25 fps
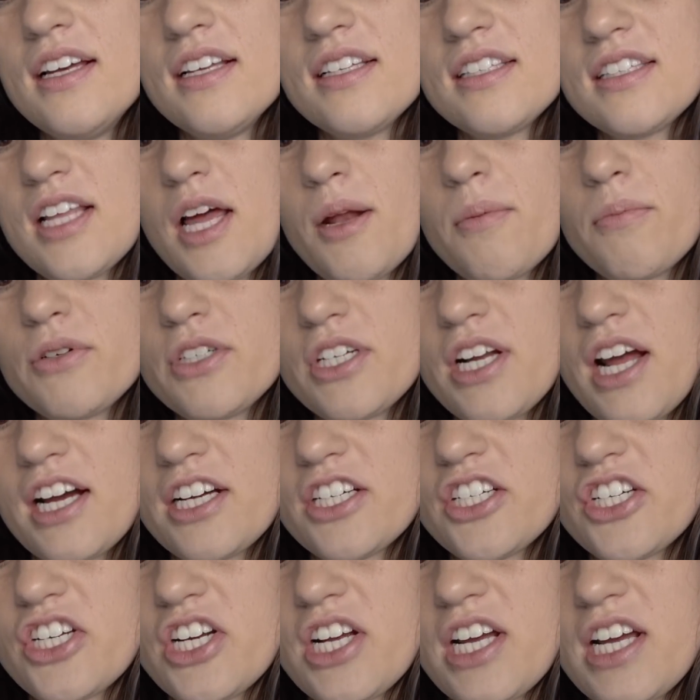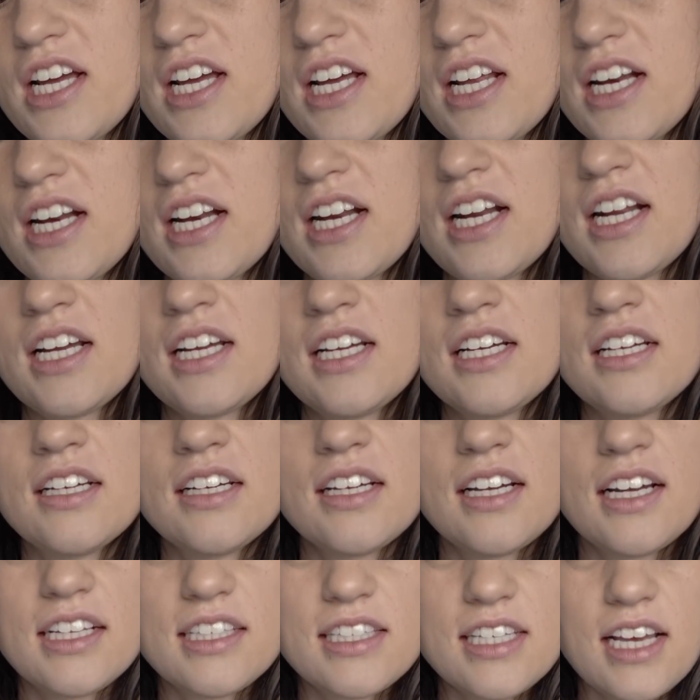sun protection.
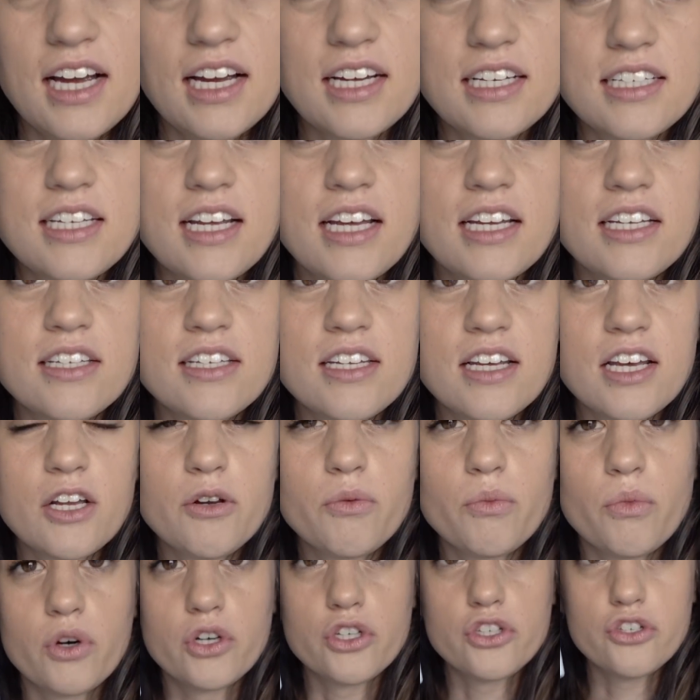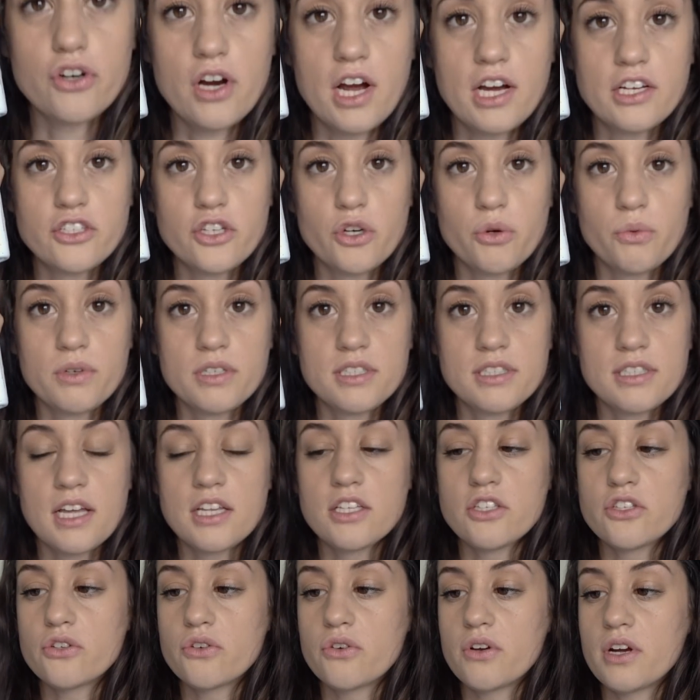It's like a tinted moisturizer with
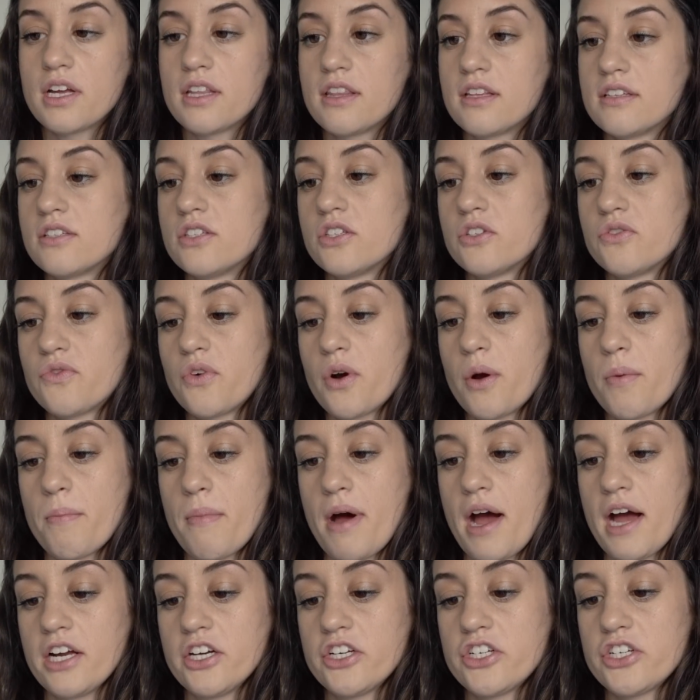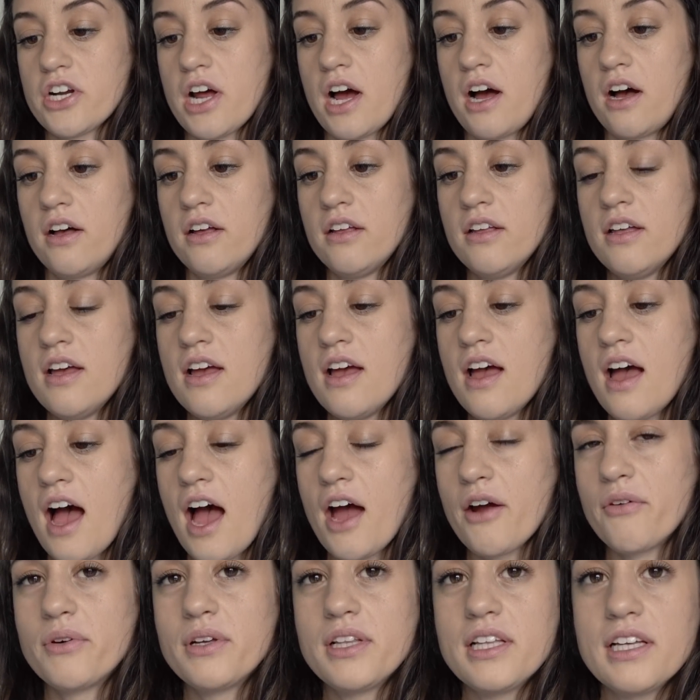sunscreen. This is from MyChelle.
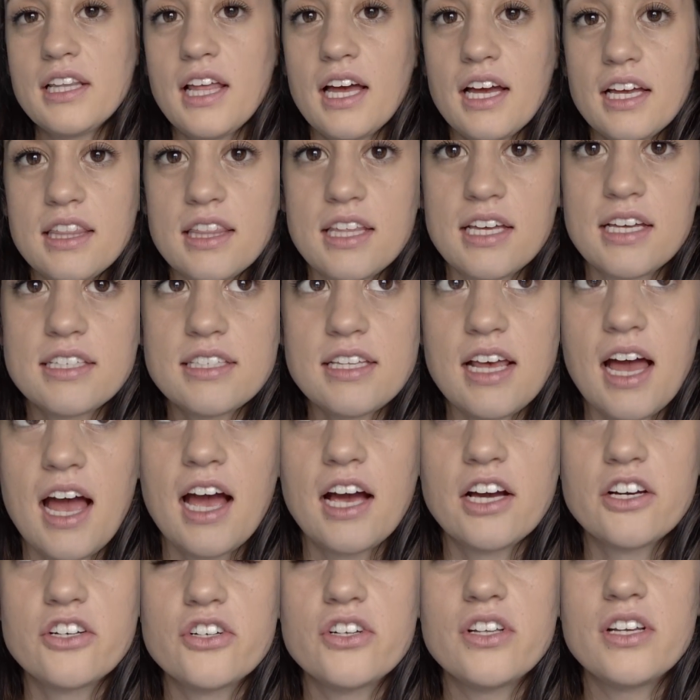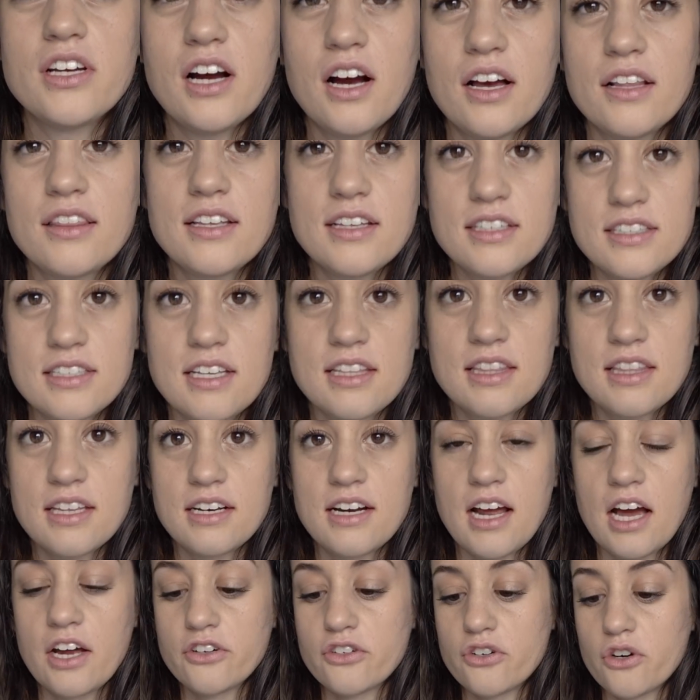I really like this. I actually got this at the
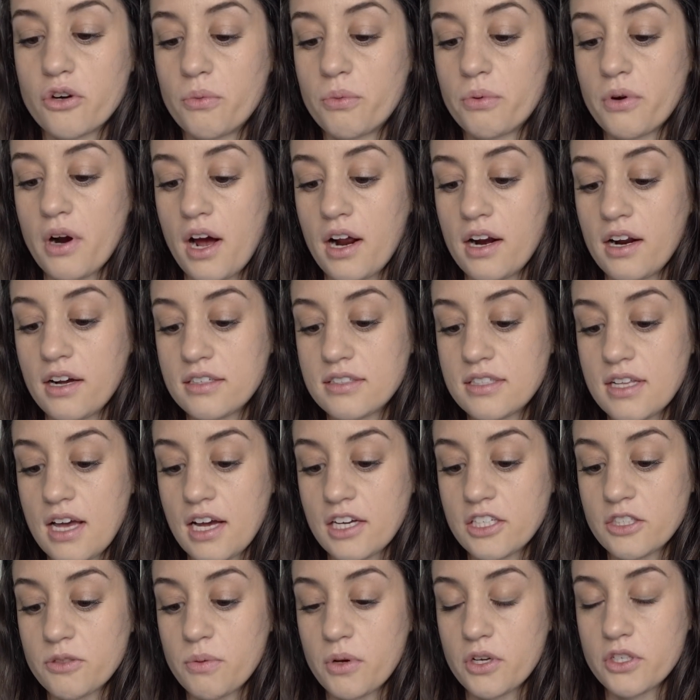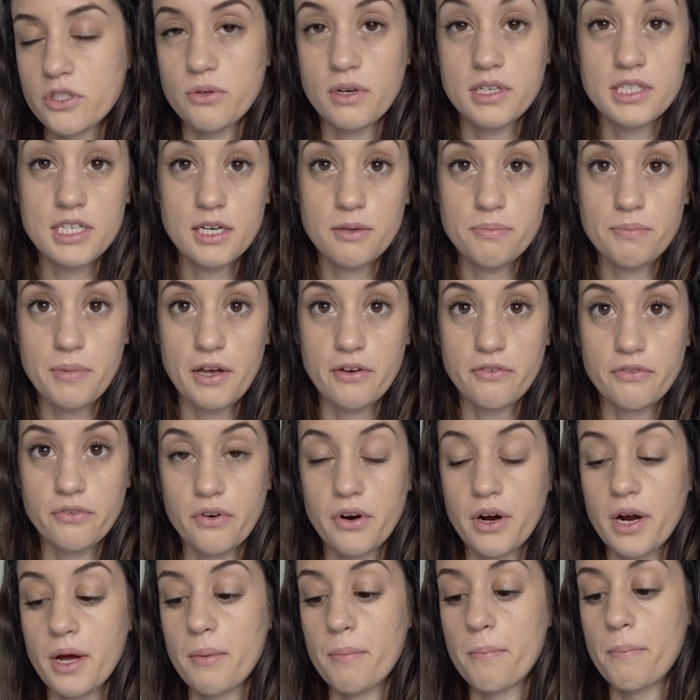Natural Products Expo, so I didn't pay
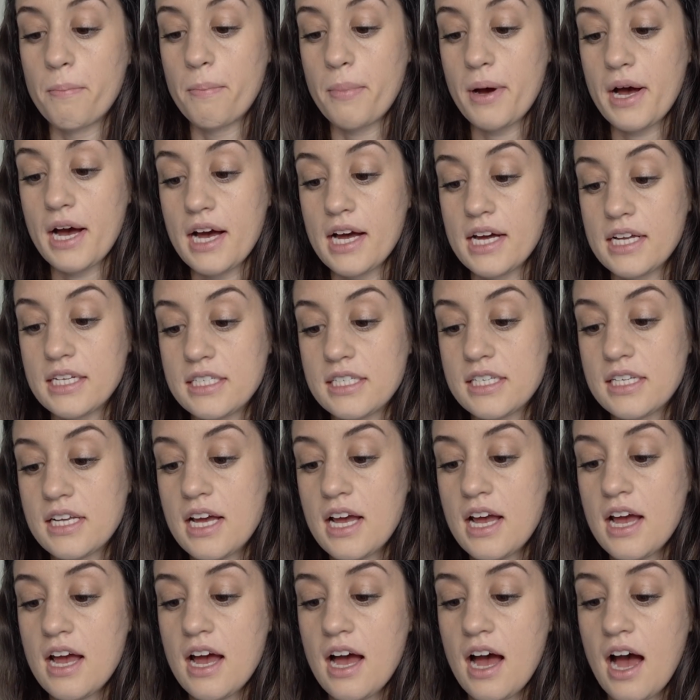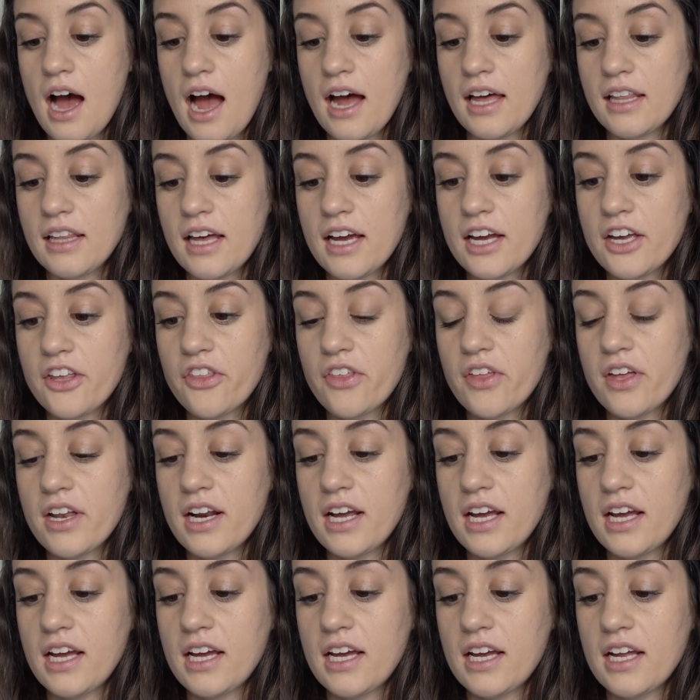for it, but I like
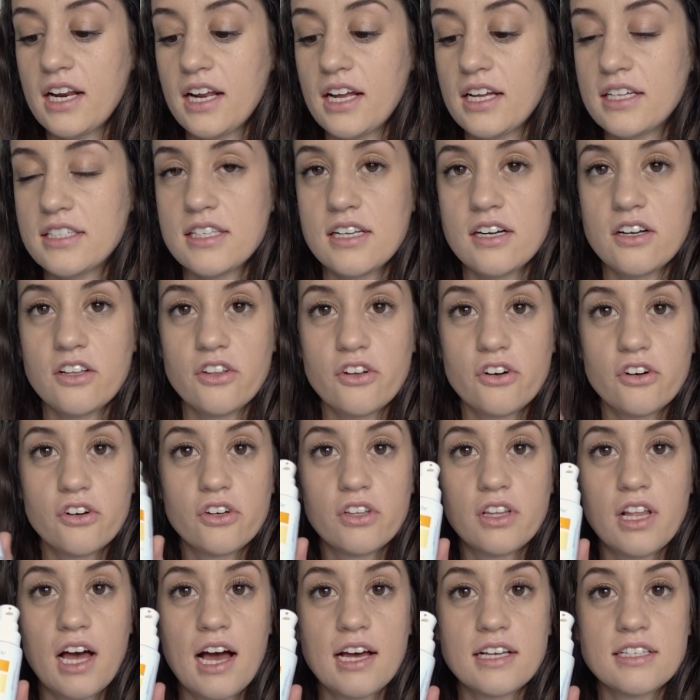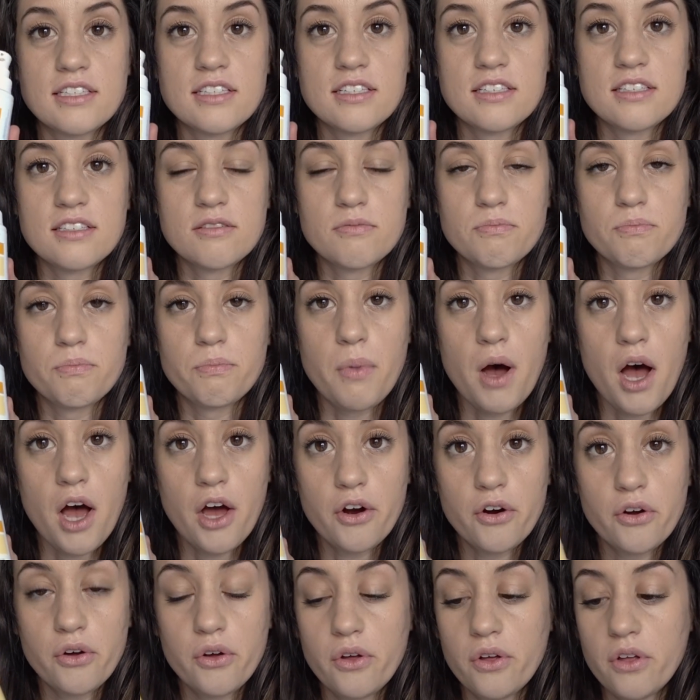that it is in a little glass
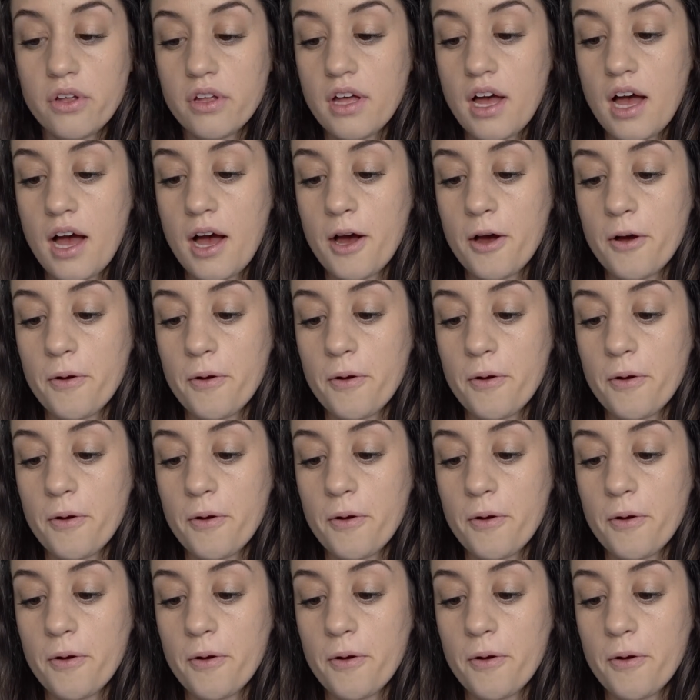bottle.